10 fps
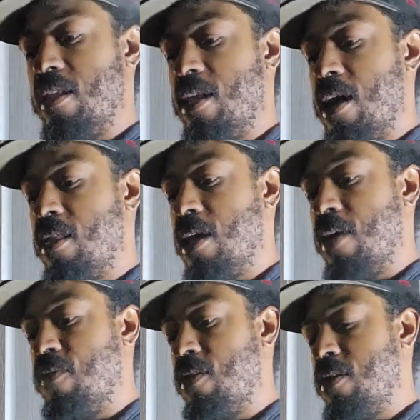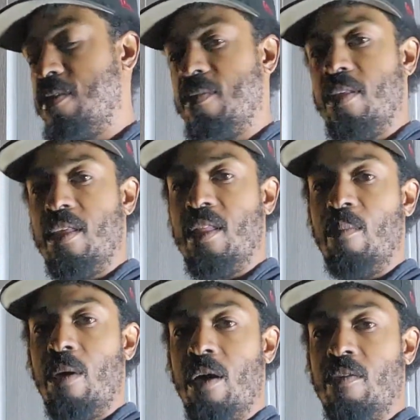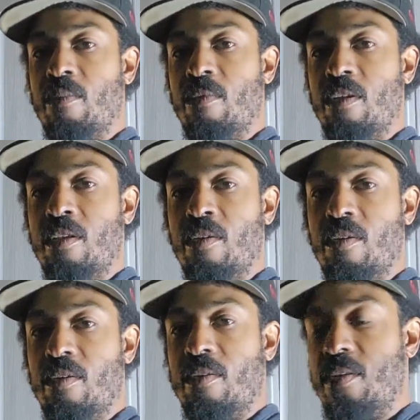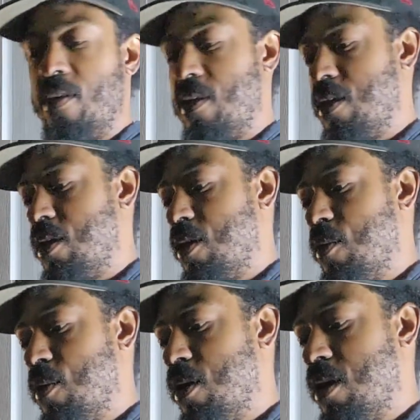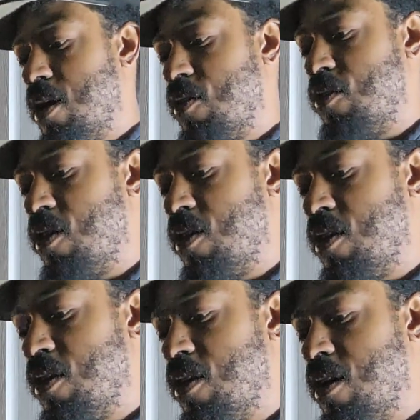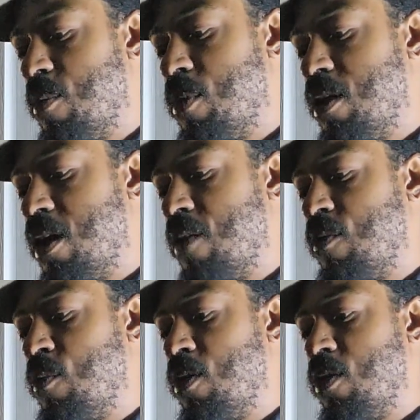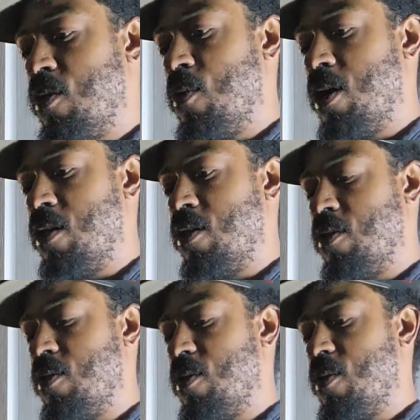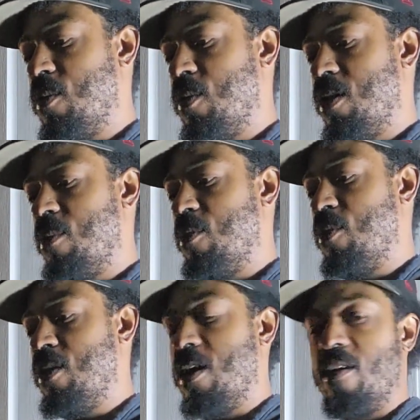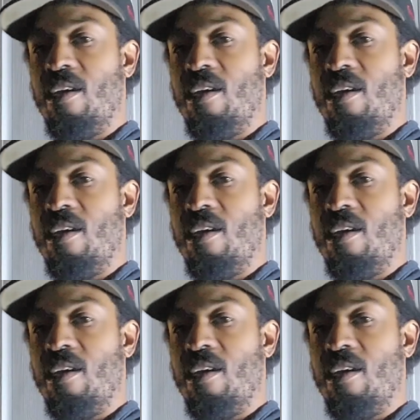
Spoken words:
the nightlife, the possums and the whatnot are starting to come alive, and wonder why there's what I'm doing out